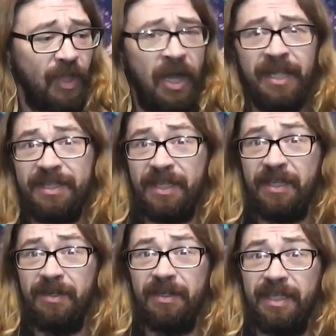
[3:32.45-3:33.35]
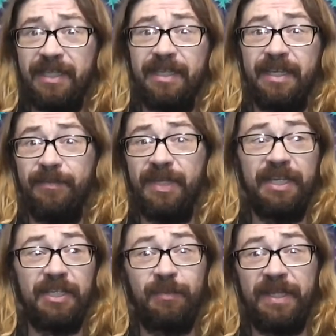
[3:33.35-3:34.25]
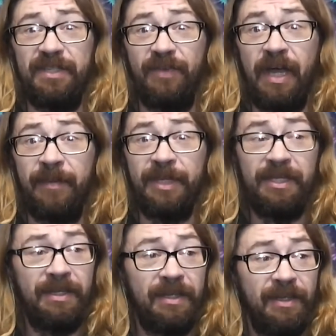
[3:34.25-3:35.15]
Hunting it can be an expensive hobby.